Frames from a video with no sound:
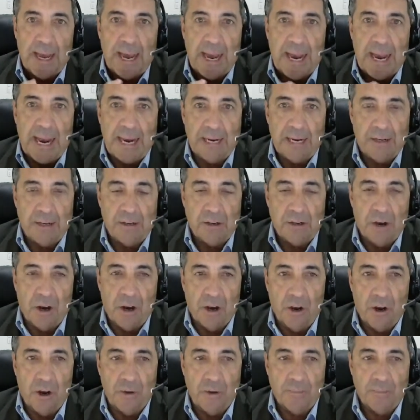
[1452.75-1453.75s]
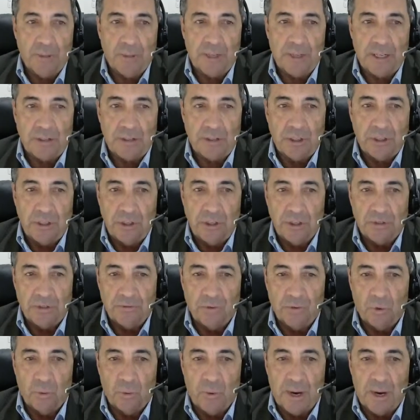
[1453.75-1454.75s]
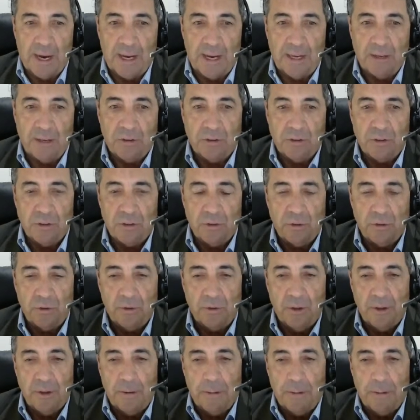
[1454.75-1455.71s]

and I hope that that's a useful way to